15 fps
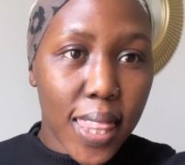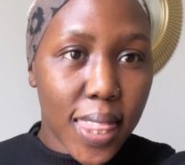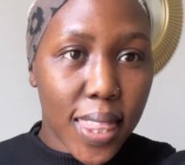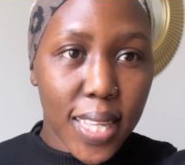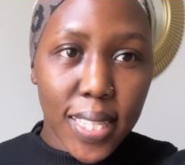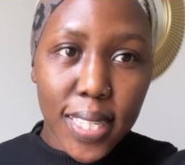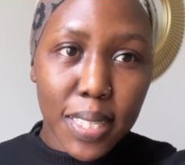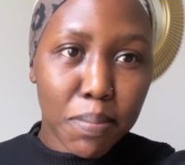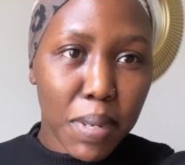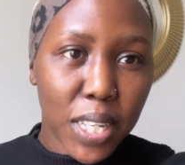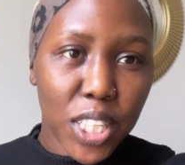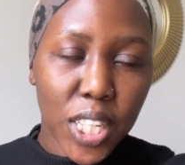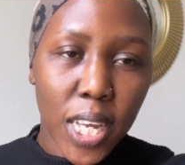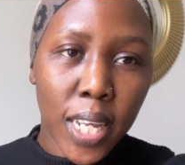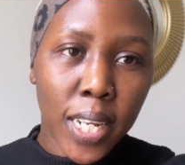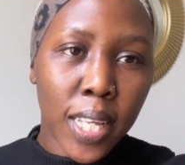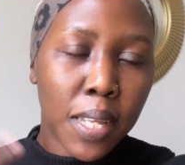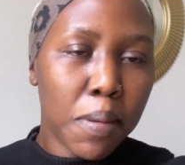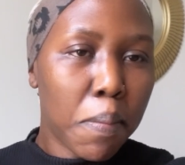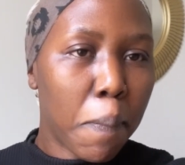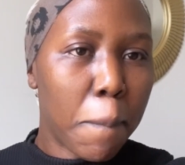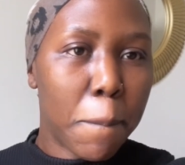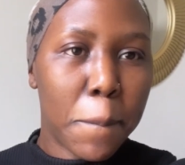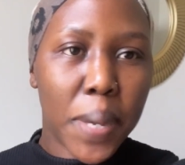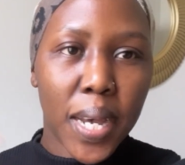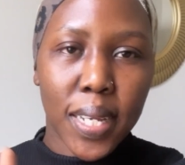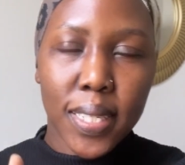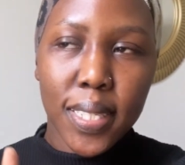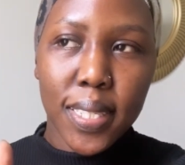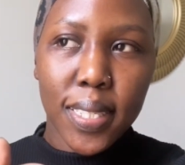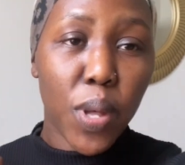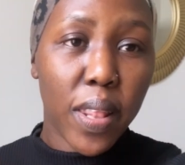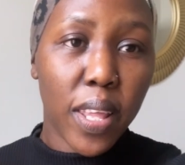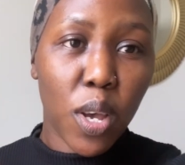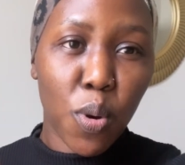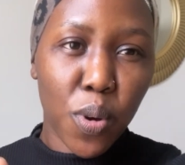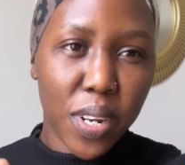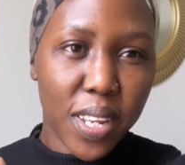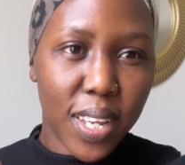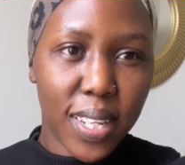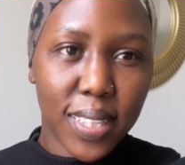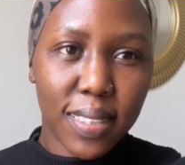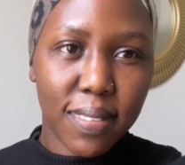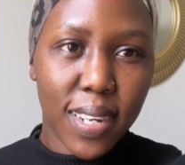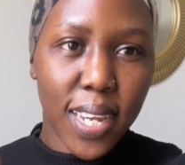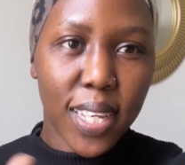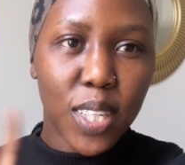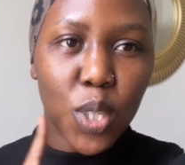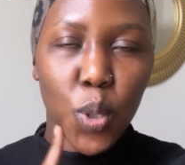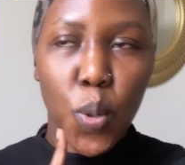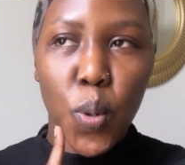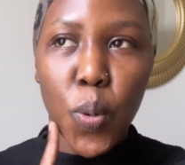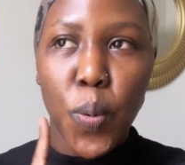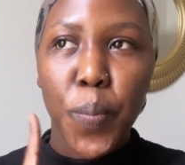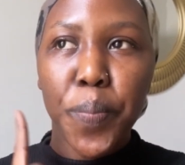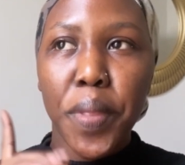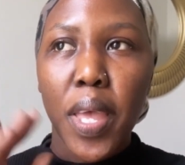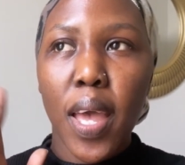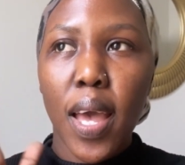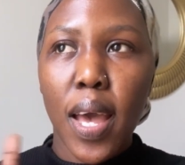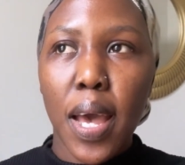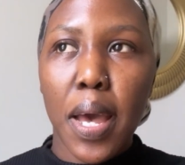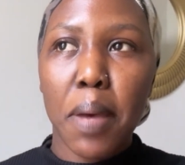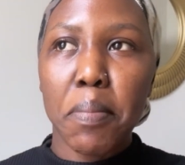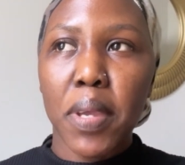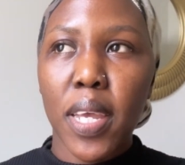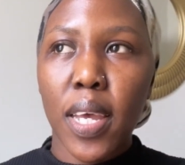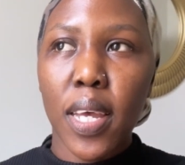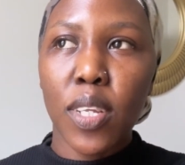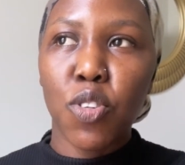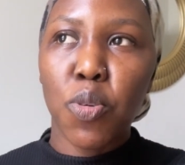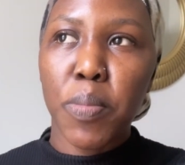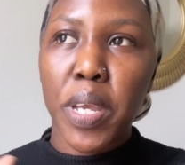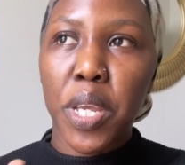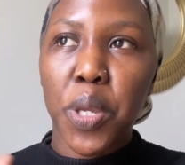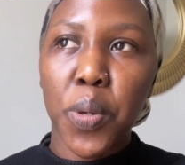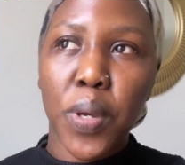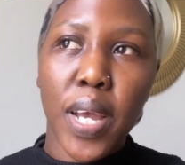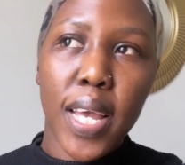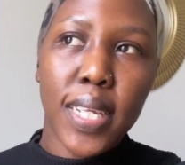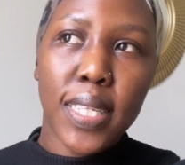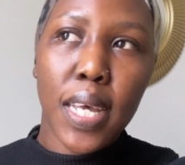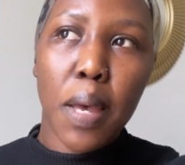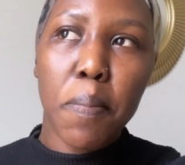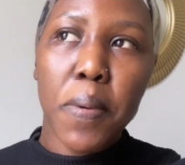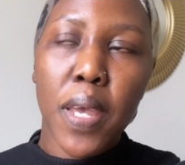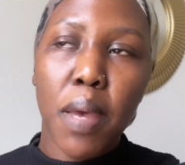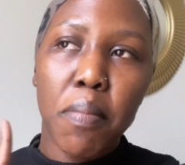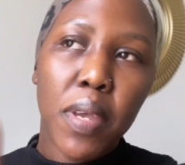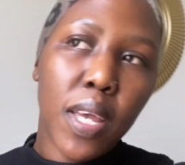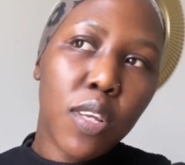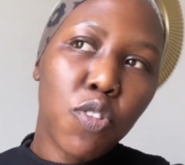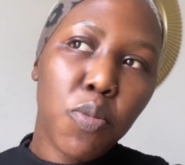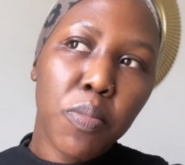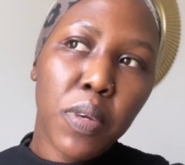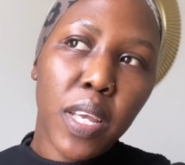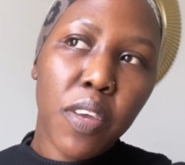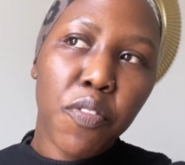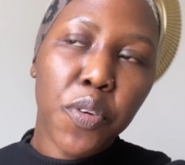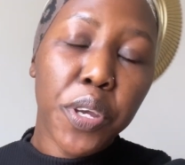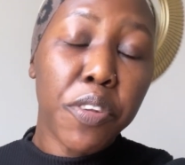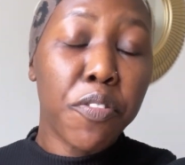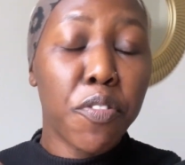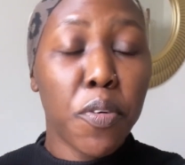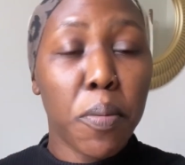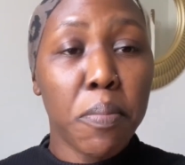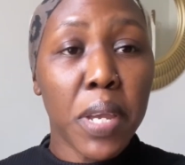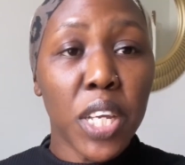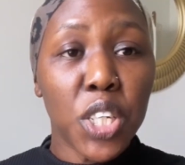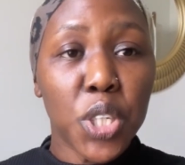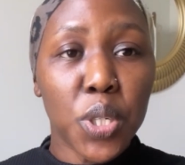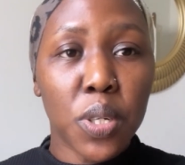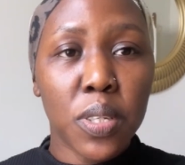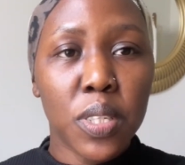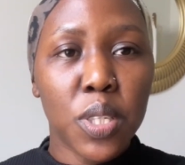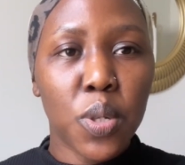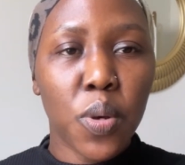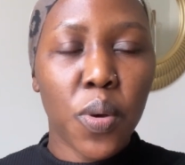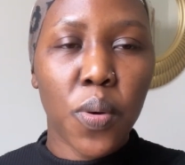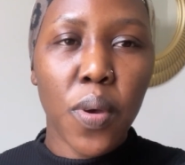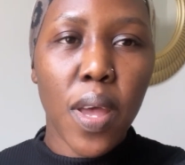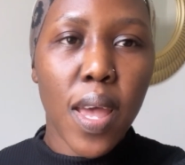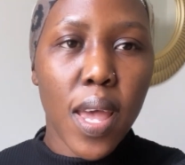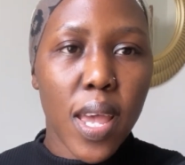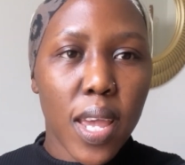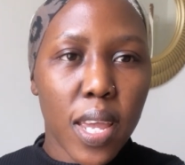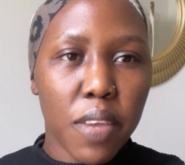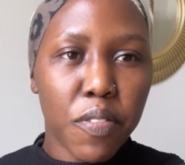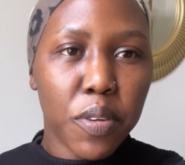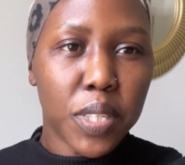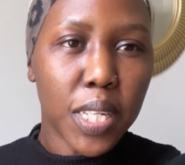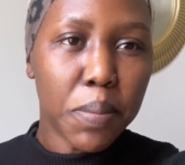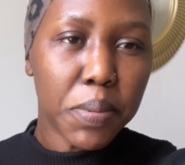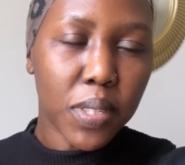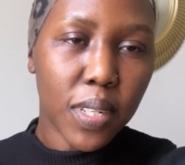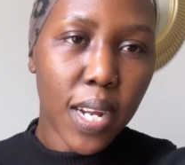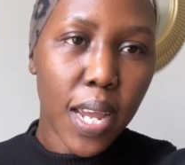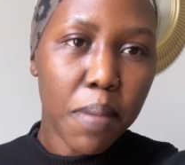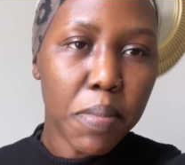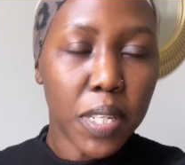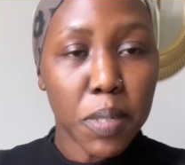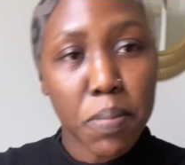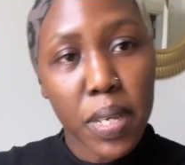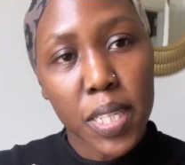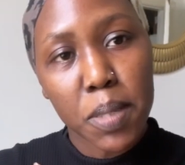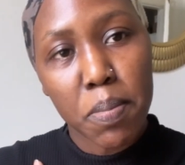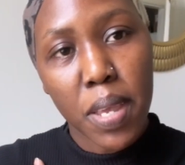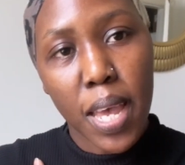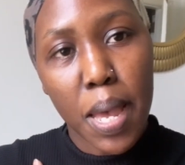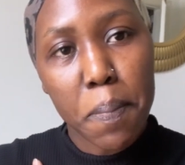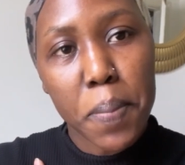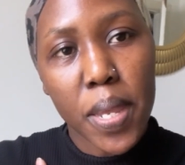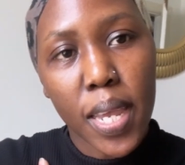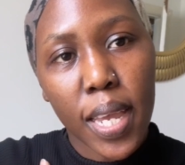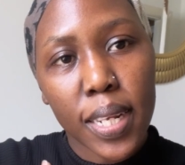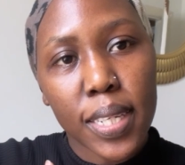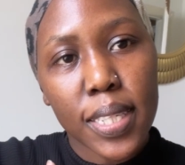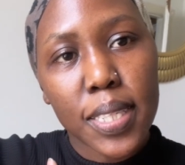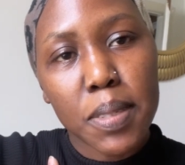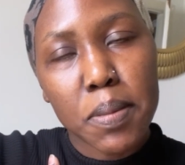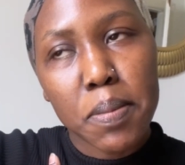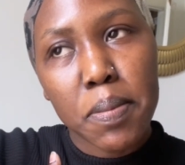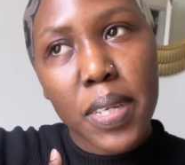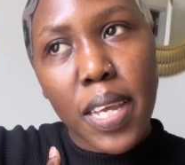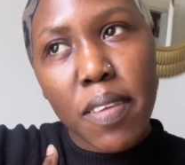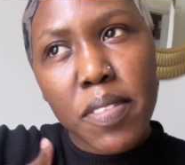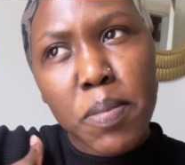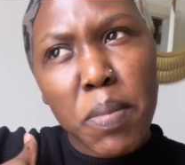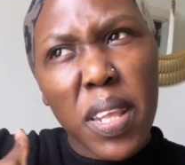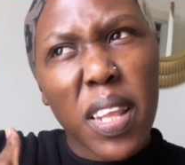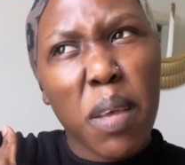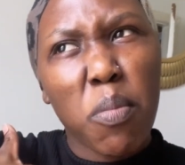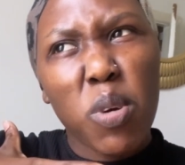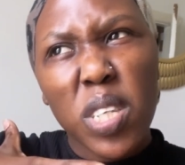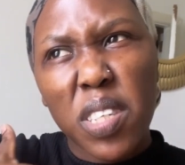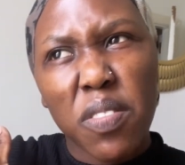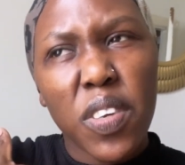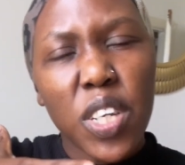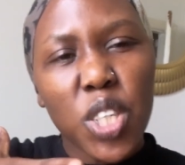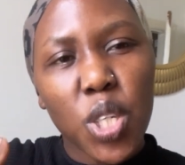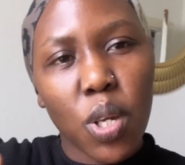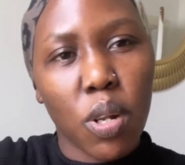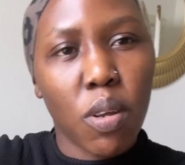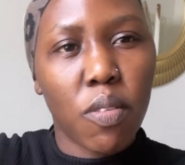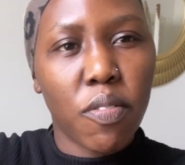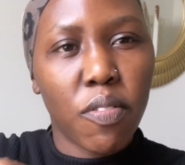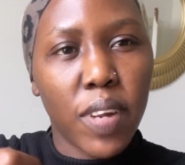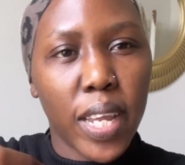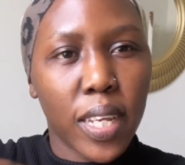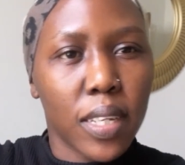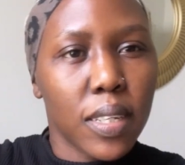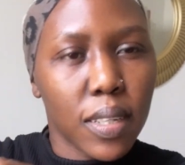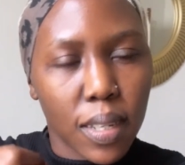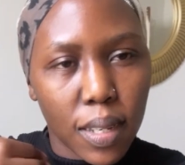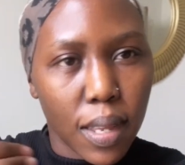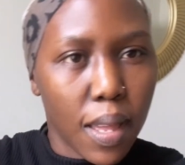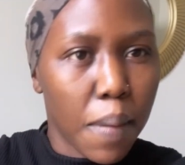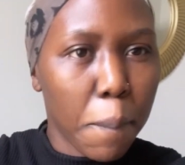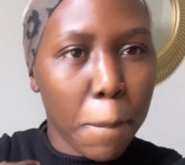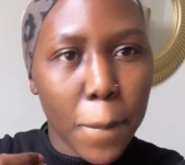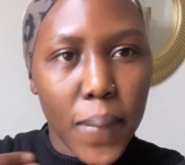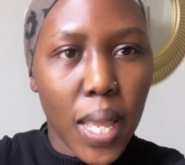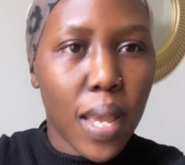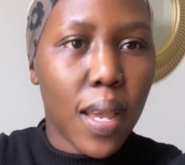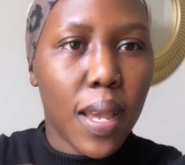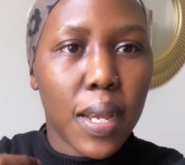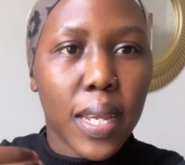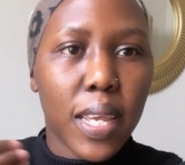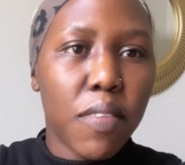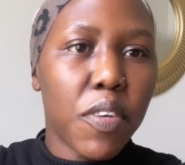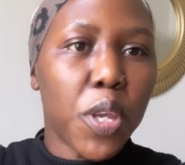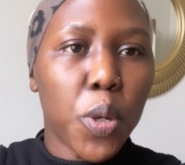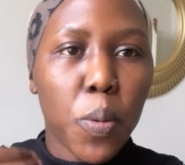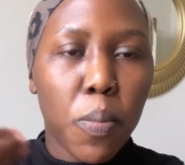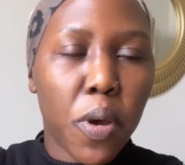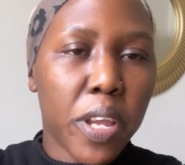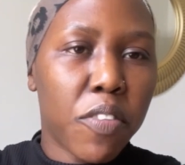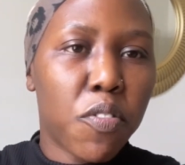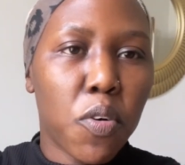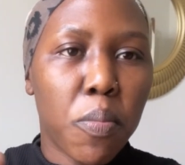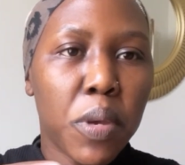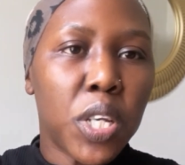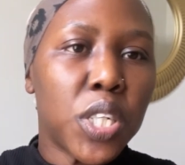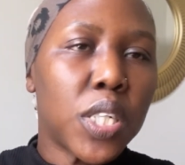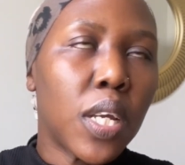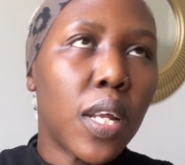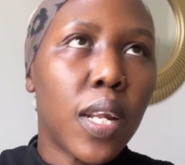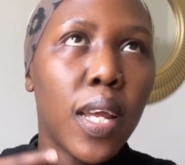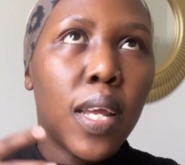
this is my channel but you are the audience right so I'm here to make you guys happy. I'm here to give you information. So if you subscribe, it makes me happy and it gives me the motivation of like giving you more information